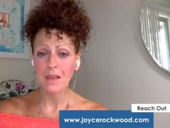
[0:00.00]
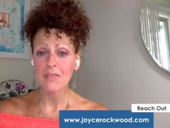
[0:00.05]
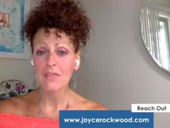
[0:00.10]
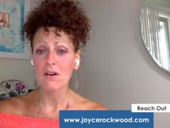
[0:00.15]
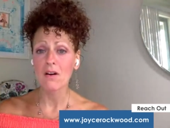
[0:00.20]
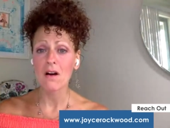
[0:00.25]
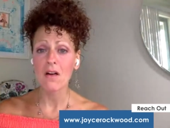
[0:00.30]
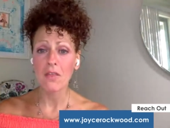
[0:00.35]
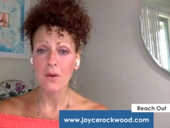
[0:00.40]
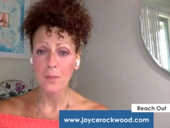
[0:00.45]
And
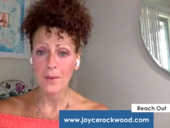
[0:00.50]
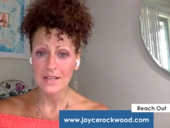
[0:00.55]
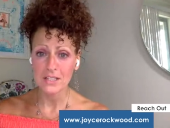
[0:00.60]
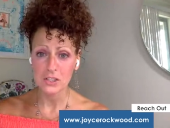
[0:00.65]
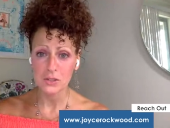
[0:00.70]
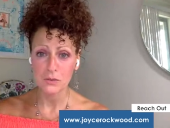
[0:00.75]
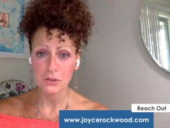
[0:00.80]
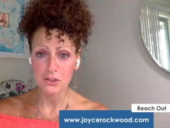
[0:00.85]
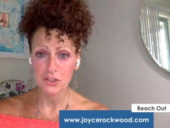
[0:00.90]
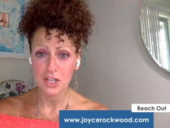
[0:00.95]
there are other ways
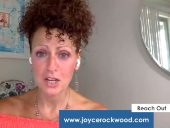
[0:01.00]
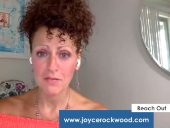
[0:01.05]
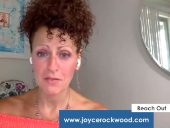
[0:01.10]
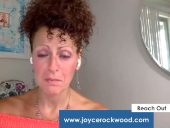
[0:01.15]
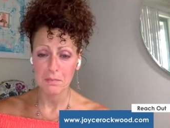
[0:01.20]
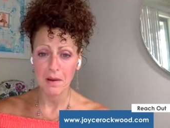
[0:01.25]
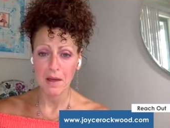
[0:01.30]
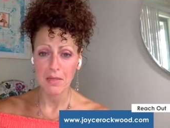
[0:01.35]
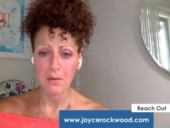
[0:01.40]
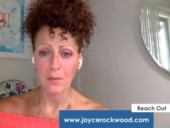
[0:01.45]
to achieve
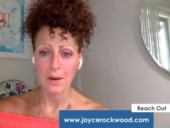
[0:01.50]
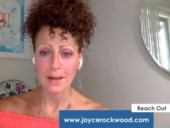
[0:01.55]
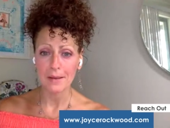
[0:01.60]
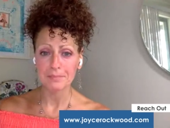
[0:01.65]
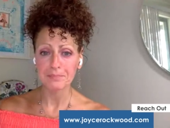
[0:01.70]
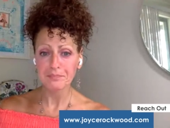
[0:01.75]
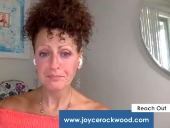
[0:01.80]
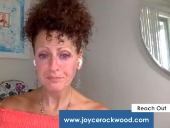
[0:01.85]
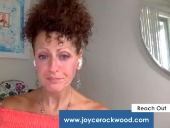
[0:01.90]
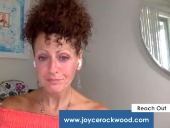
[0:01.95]
it, by the
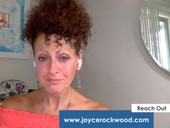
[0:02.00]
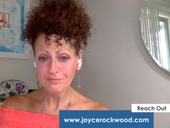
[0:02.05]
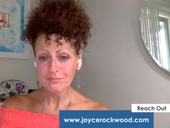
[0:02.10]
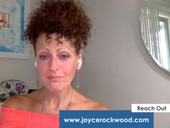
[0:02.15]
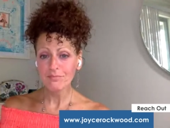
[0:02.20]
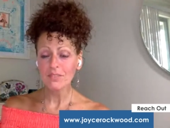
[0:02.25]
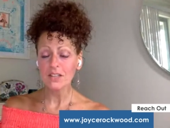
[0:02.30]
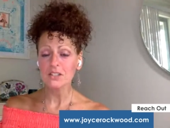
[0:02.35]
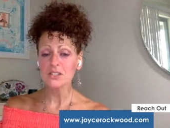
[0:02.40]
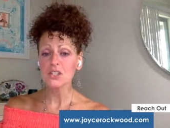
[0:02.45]
way.
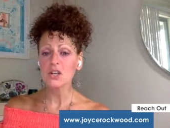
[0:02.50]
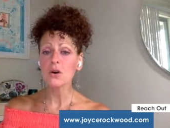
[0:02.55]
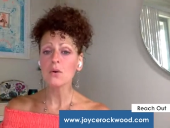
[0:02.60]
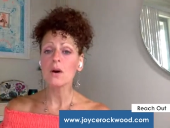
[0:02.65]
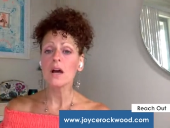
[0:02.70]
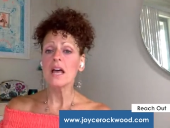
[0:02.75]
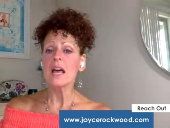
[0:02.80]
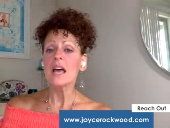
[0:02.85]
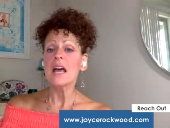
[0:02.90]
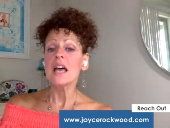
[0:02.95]

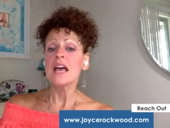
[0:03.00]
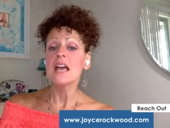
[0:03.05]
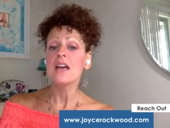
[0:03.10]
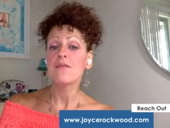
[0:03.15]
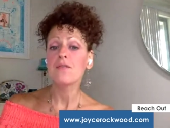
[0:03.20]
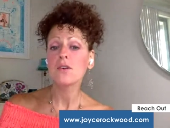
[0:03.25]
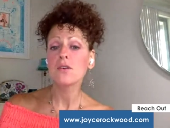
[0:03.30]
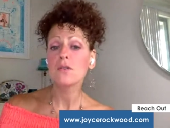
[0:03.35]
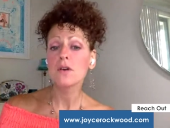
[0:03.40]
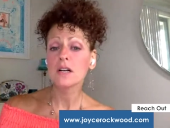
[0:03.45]
So
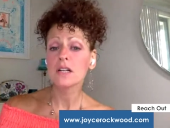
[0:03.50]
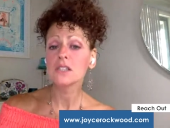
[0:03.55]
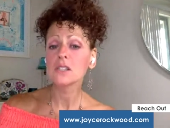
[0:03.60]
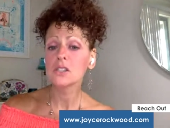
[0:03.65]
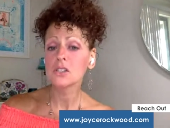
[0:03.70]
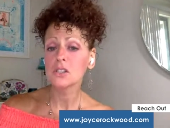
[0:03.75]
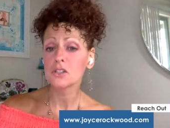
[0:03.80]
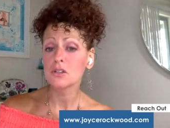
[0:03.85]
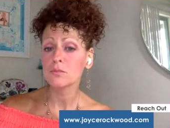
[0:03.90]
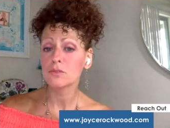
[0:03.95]
if you
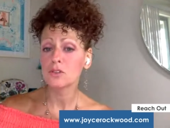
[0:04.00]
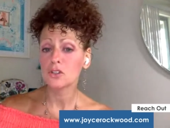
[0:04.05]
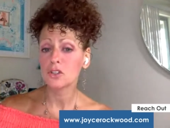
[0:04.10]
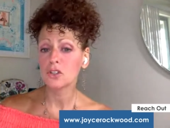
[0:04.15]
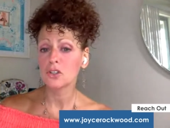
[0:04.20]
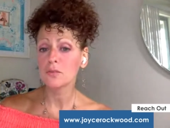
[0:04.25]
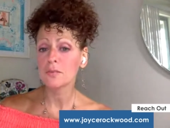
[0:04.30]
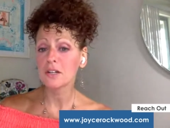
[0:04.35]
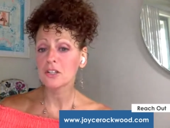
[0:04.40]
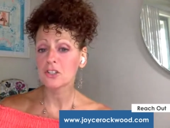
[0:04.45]
consume
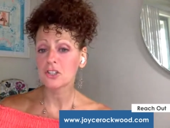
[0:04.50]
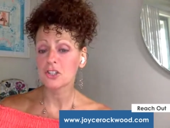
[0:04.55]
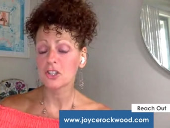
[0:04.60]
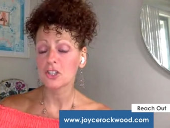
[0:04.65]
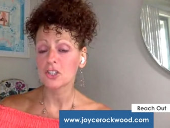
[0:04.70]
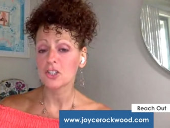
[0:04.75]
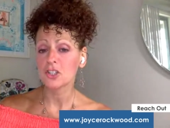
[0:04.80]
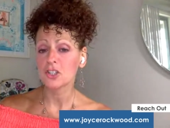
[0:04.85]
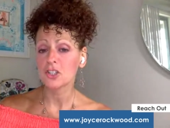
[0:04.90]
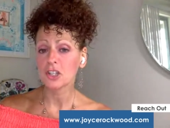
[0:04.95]
too
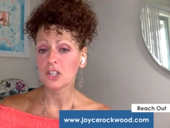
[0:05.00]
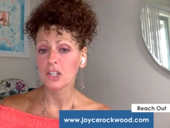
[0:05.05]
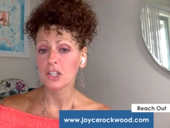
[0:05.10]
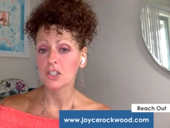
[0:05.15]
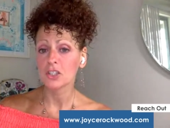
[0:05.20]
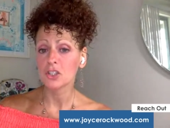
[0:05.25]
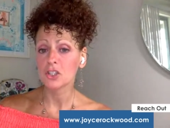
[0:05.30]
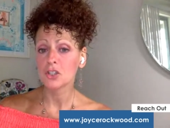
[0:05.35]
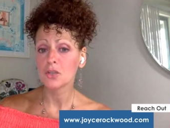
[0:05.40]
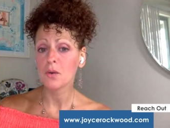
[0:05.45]
much
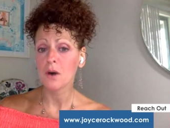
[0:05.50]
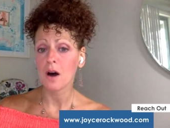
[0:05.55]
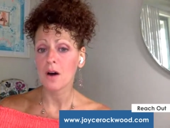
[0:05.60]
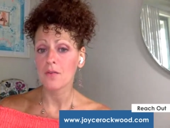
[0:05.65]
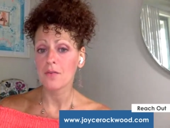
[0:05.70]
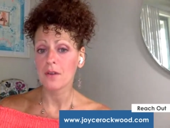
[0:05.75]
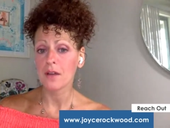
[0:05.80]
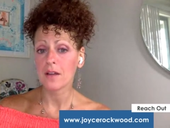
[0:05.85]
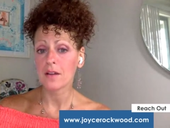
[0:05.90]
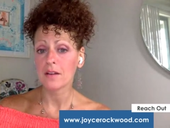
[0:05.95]
sugar too
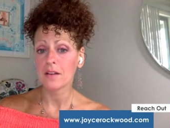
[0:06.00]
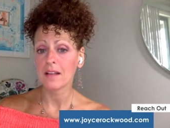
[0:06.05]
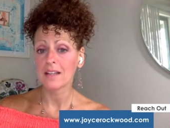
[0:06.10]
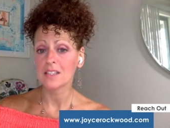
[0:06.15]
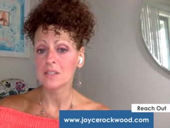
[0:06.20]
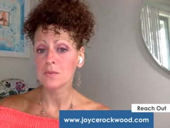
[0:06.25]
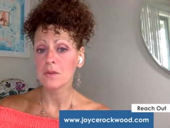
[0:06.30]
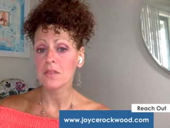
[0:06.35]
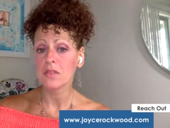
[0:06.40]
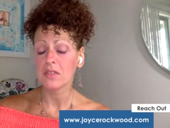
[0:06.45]
often,
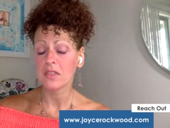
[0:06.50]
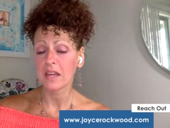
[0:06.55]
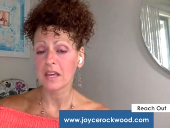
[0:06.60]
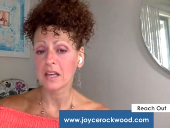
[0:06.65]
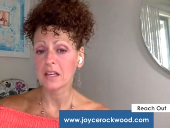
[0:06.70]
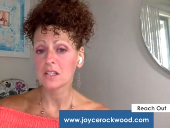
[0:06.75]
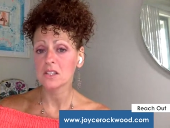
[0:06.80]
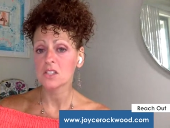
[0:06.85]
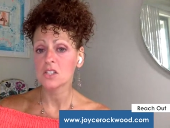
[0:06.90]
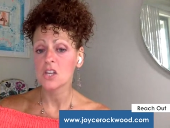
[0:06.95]
that's when
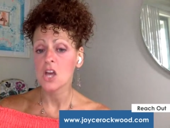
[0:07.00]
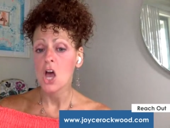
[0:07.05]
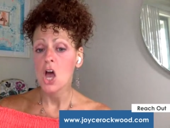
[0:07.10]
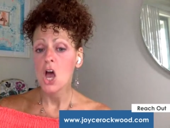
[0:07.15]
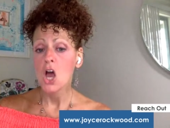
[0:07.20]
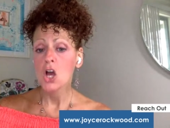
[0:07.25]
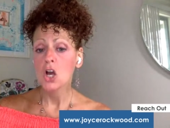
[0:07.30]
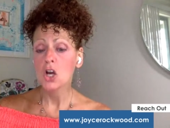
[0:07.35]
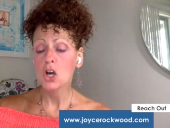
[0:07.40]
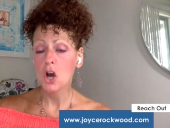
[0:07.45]
things
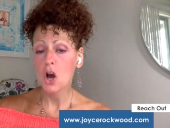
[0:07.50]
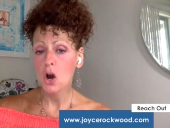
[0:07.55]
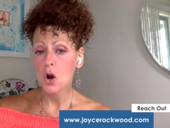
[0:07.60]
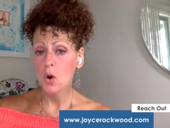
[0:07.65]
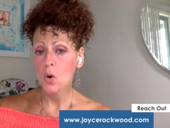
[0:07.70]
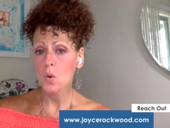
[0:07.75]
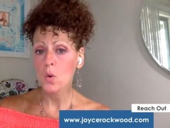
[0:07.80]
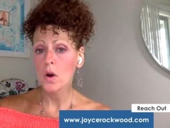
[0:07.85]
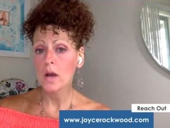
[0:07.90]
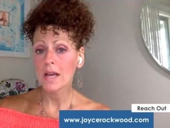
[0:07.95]

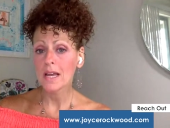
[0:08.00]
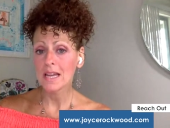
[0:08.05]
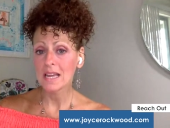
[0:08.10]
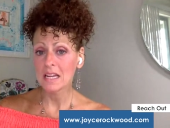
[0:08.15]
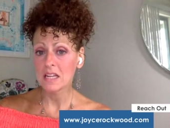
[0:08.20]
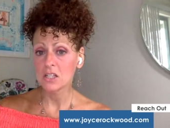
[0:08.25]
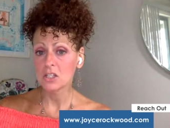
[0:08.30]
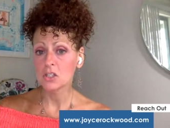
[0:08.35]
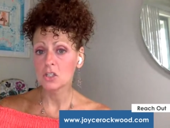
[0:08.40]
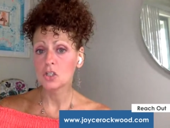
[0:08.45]
go
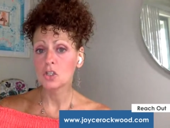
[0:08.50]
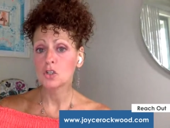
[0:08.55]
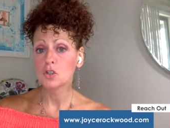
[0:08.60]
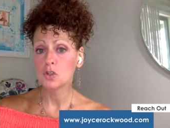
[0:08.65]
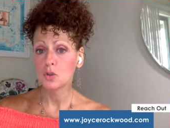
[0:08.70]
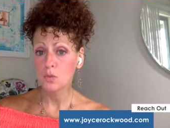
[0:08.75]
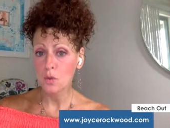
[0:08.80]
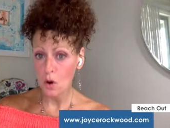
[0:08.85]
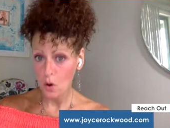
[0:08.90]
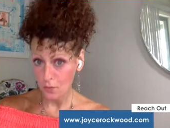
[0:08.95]

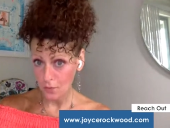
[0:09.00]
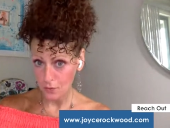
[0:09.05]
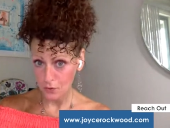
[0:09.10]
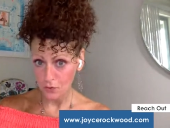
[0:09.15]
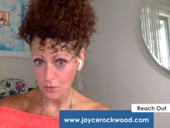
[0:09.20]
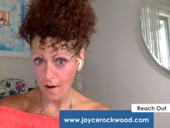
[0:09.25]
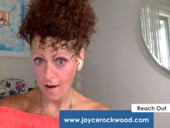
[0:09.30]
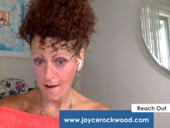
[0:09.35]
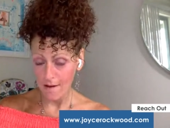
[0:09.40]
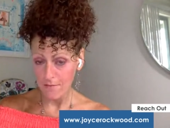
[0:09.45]
into
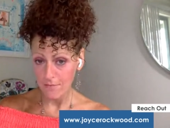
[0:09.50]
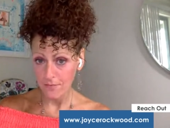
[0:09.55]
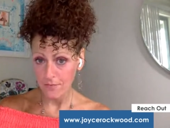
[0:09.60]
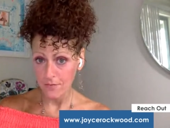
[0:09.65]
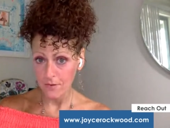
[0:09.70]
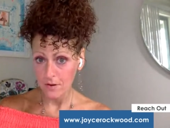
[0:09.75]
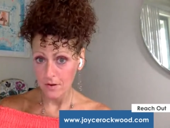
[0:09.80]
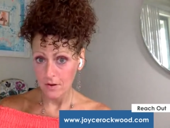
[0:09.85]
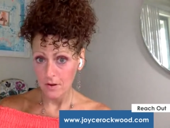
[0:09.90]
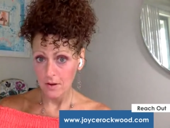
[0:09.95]
overdrive,
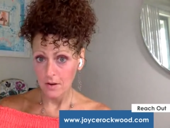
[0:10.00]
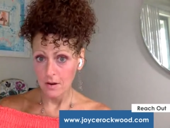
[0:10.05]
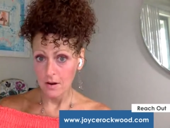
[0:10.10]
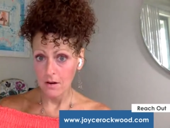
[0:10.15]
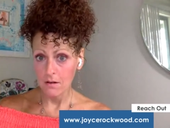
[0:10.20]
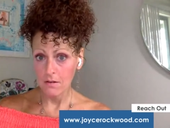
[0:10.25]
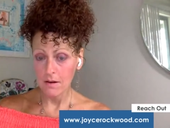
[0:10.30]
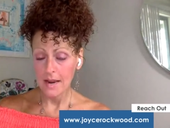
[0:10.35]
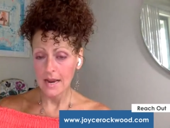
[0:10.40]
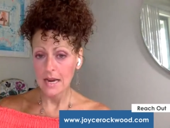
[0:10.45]

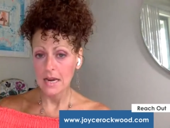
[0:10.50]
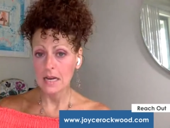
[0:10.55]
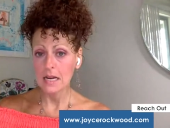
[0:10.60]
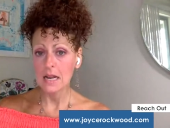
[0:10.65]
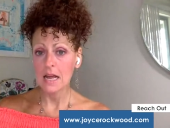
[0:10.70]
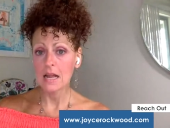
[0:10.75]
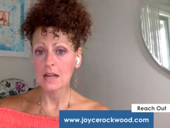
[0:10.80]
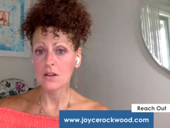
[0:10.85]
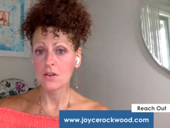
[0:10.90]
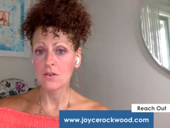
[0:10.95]
all right?
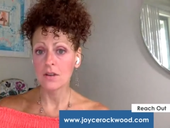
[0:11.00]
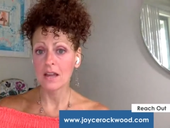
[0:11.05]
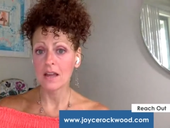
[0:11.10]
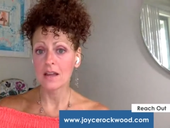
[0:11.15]
And you